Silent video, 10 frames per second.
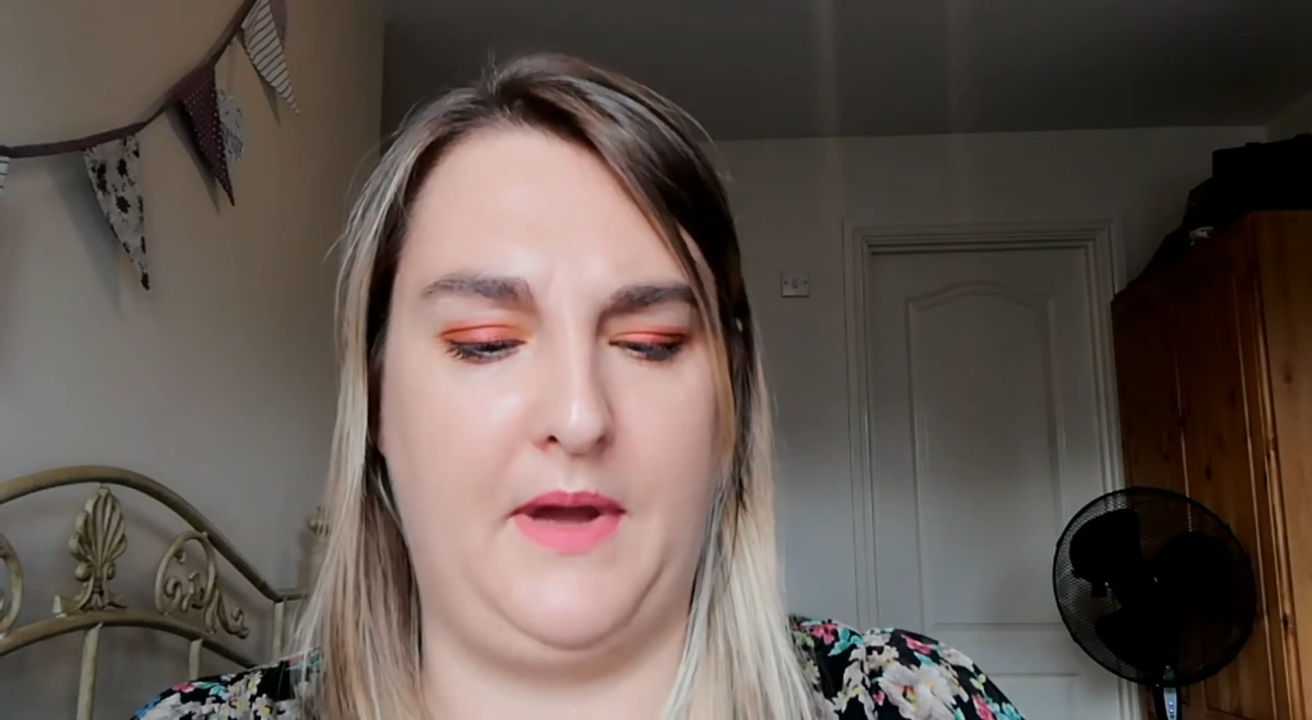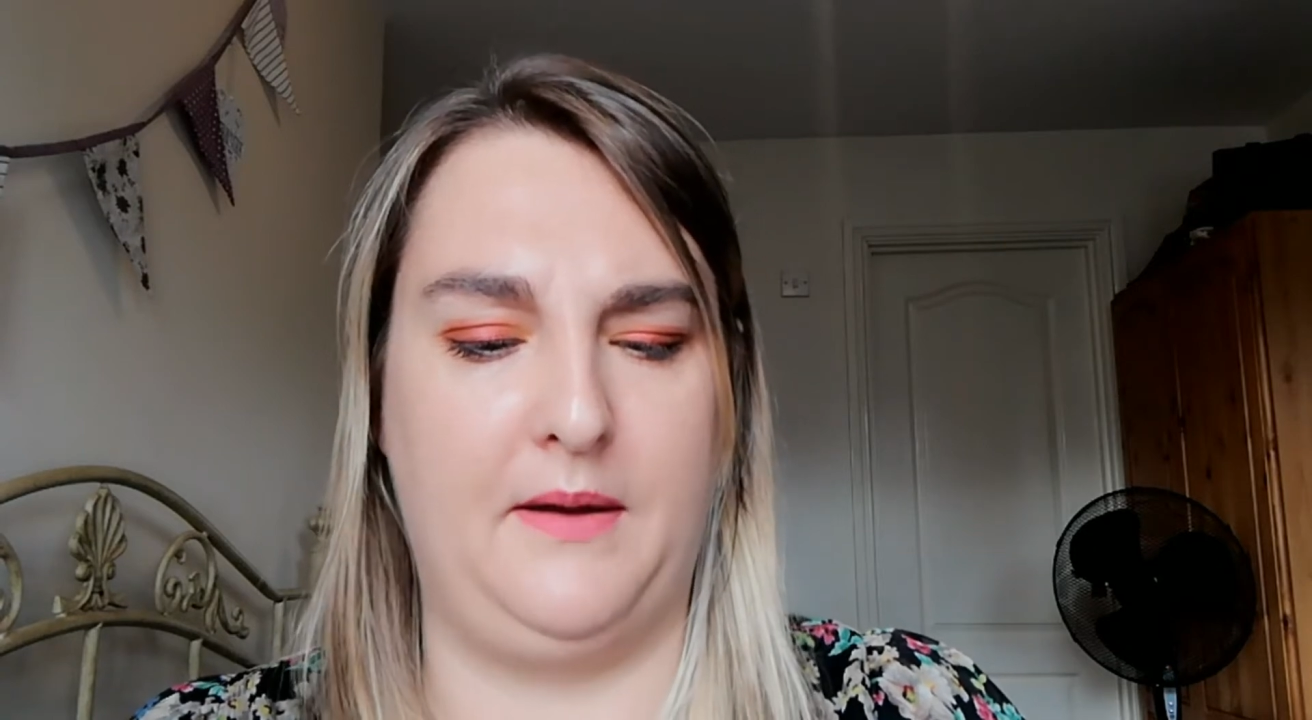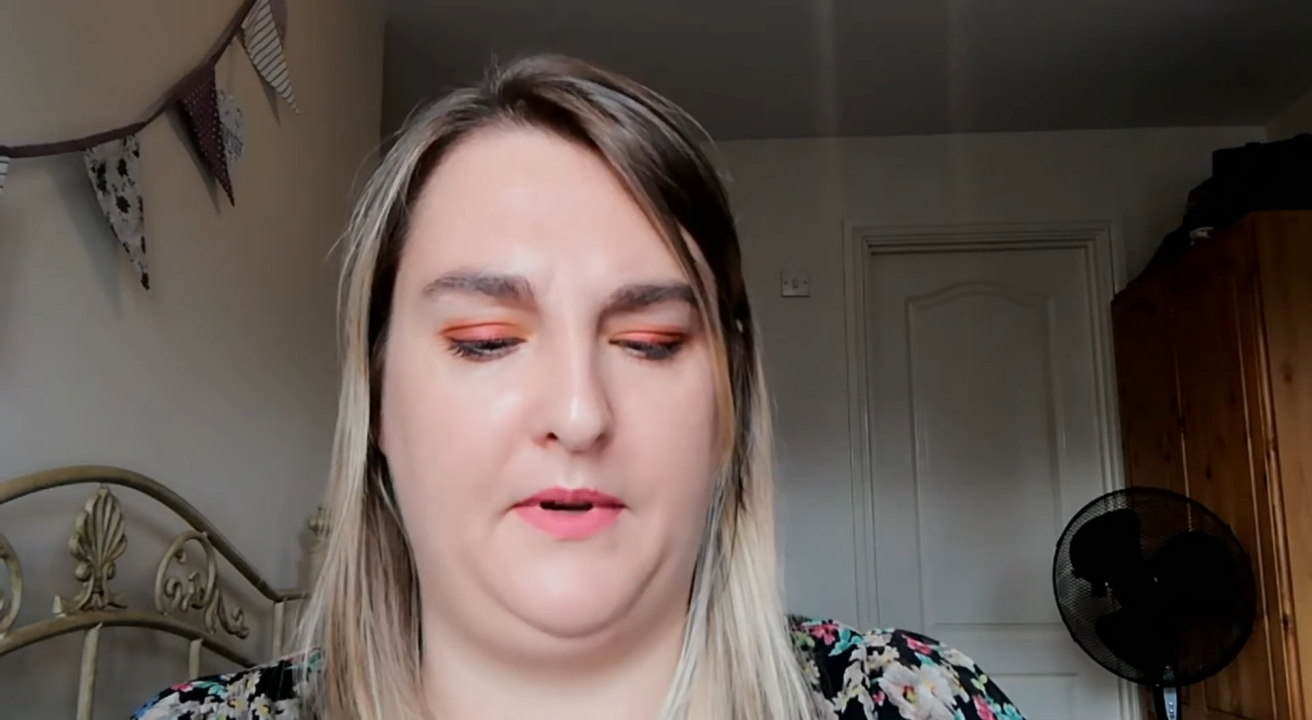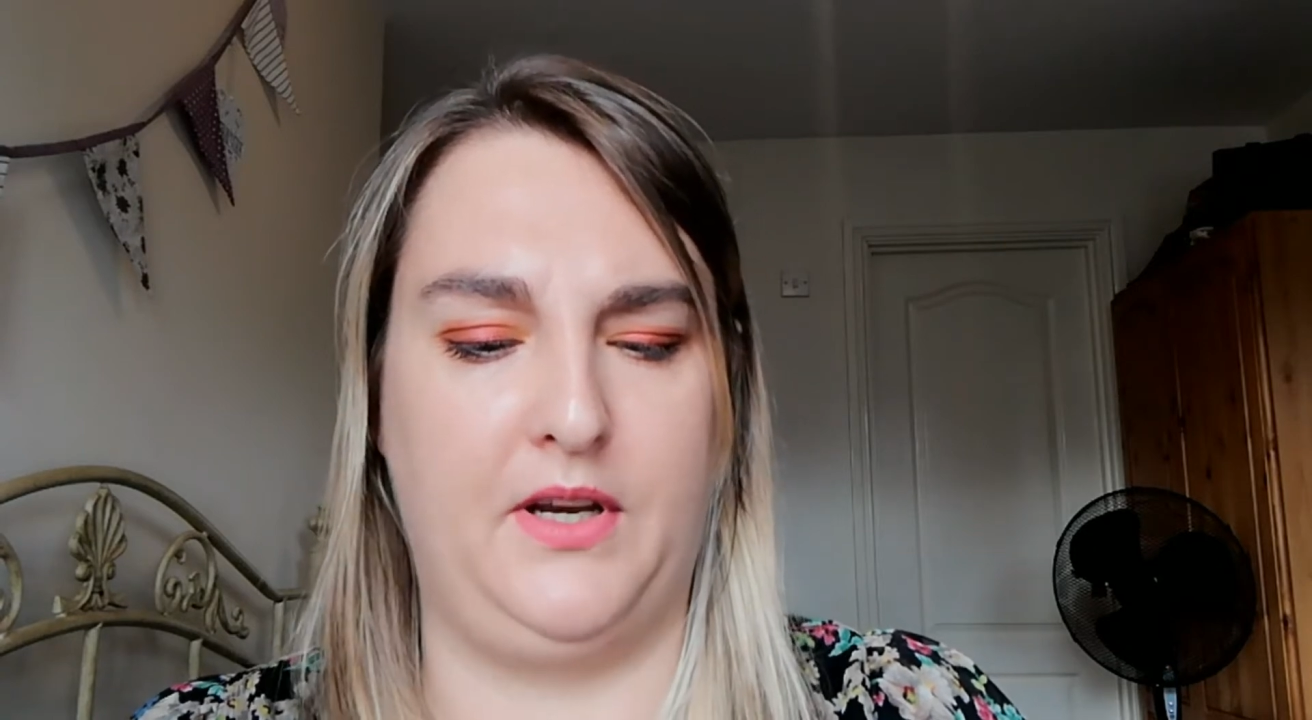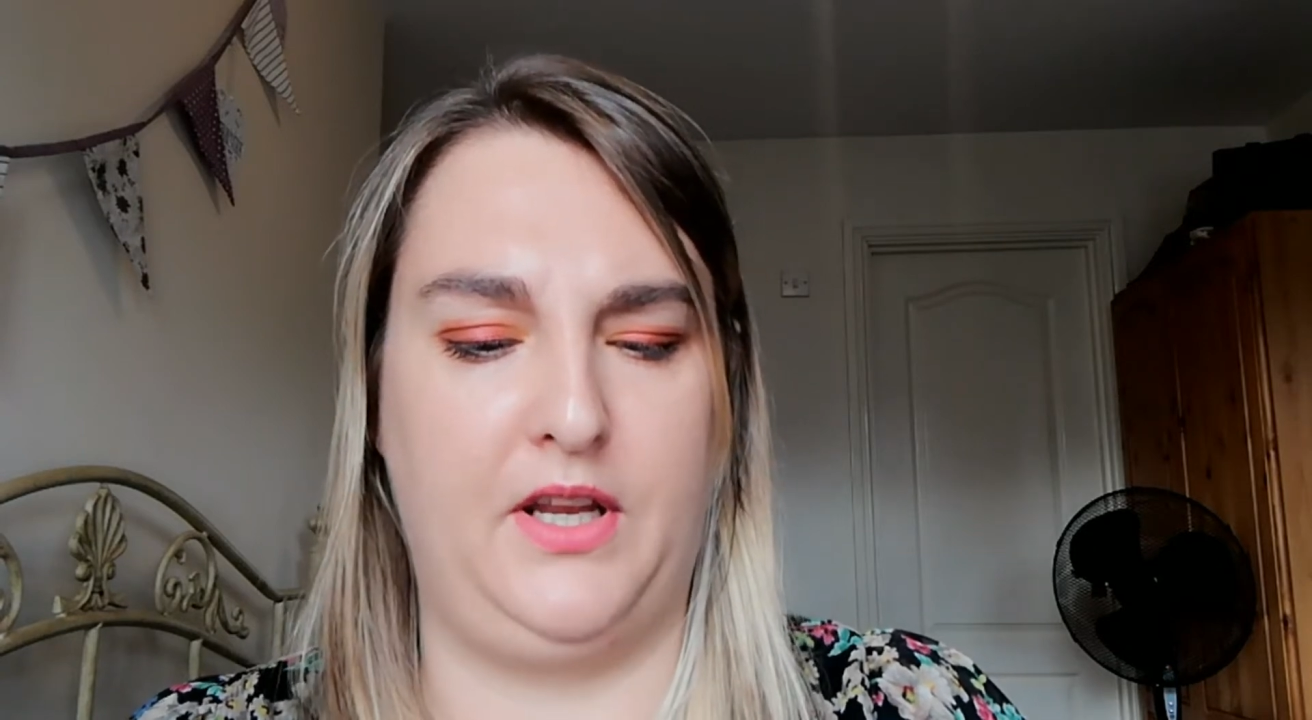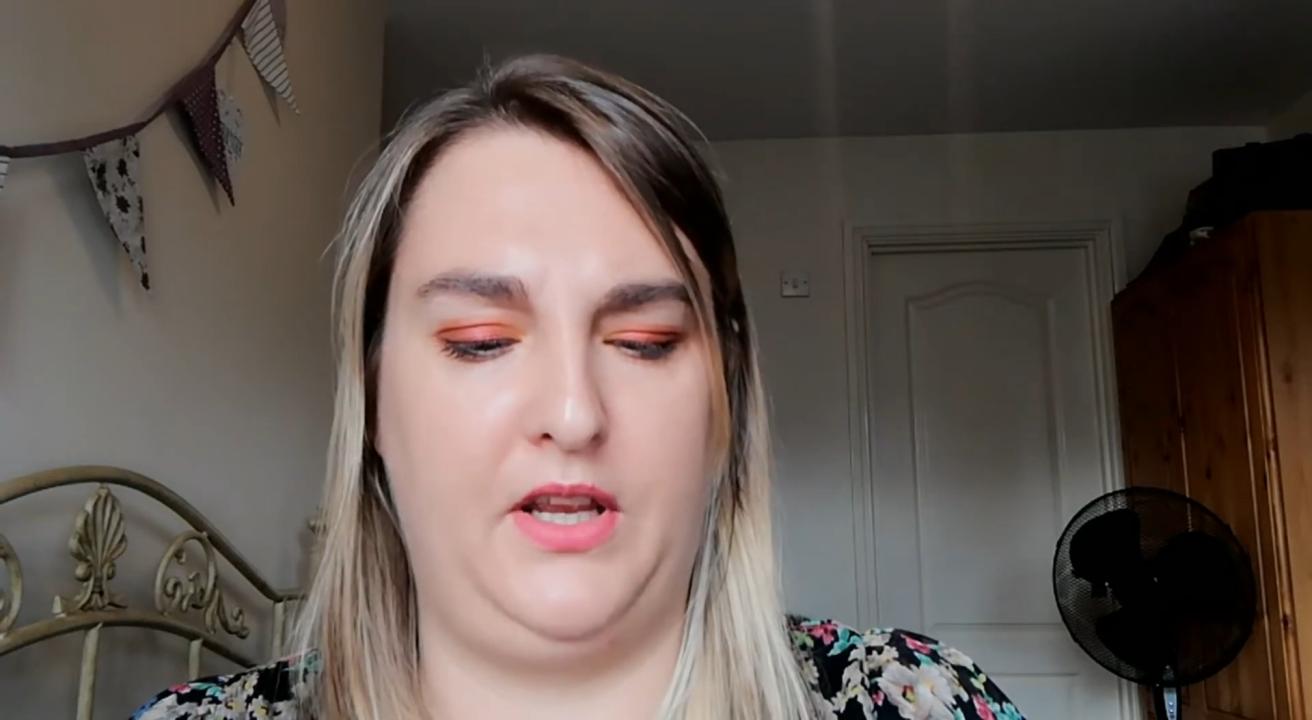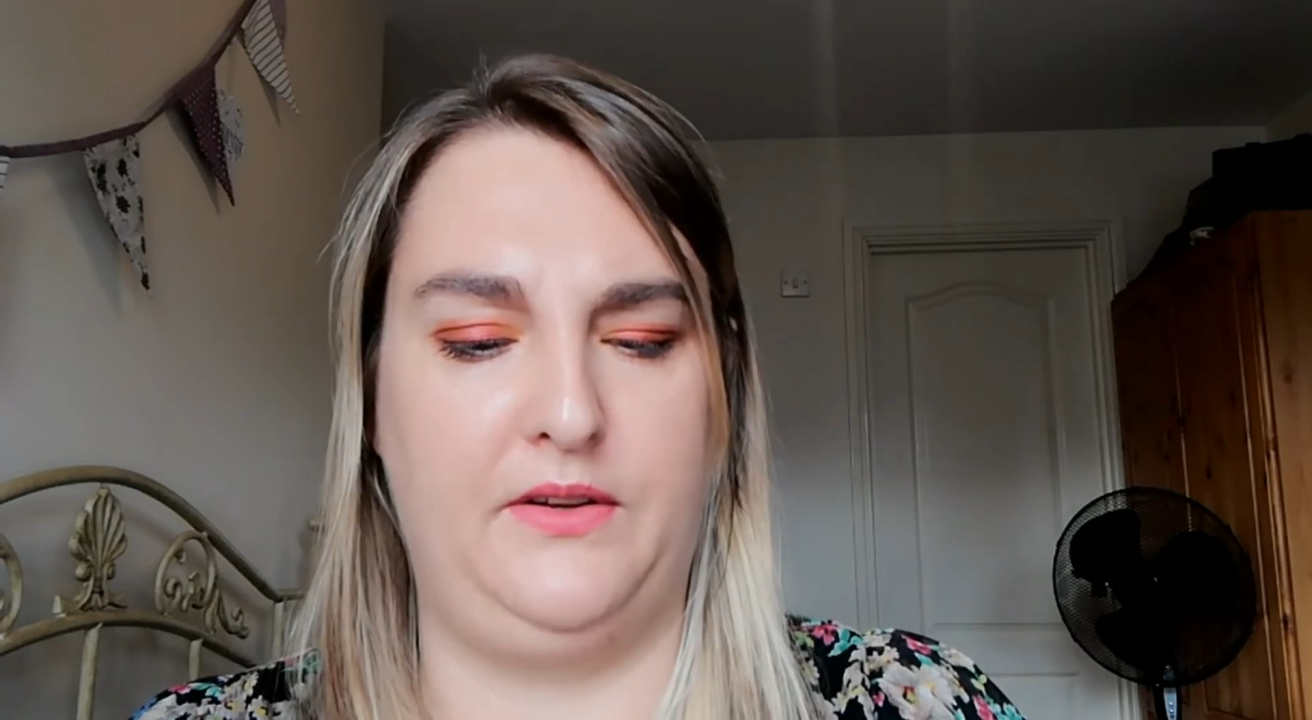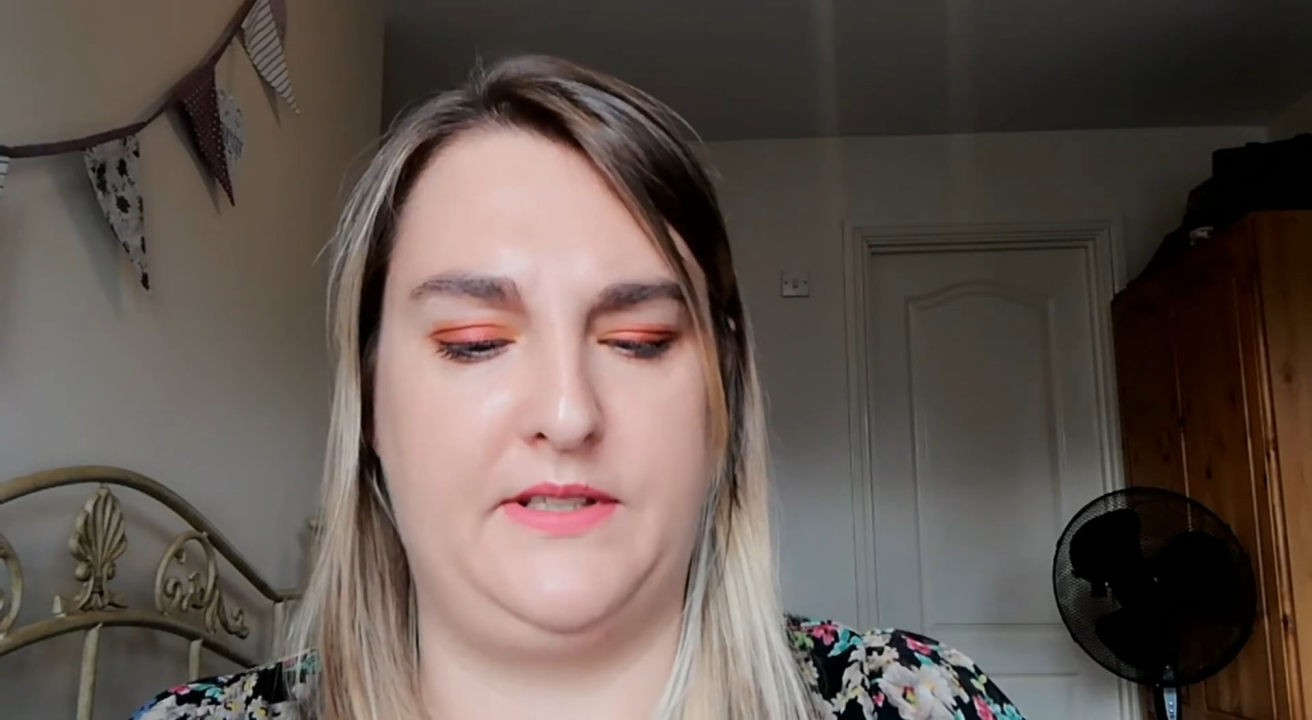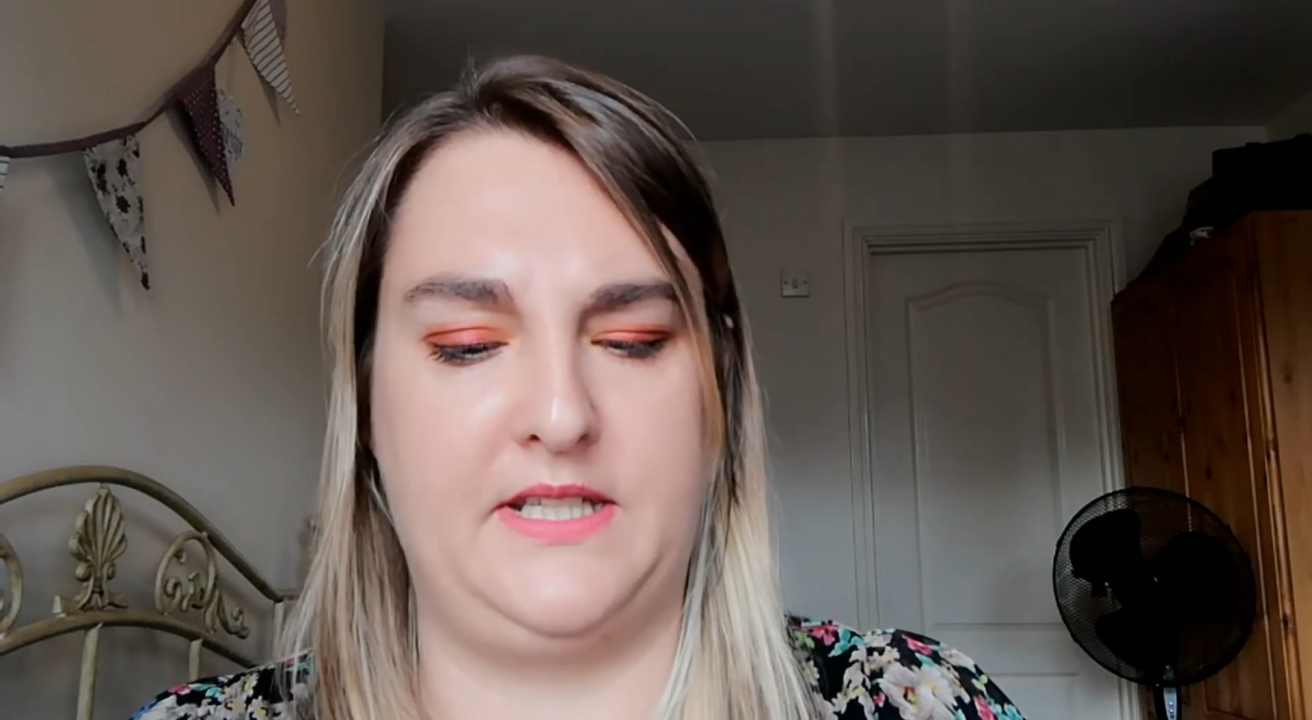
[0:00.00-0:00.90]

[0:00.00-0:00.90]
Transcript: I'm going to use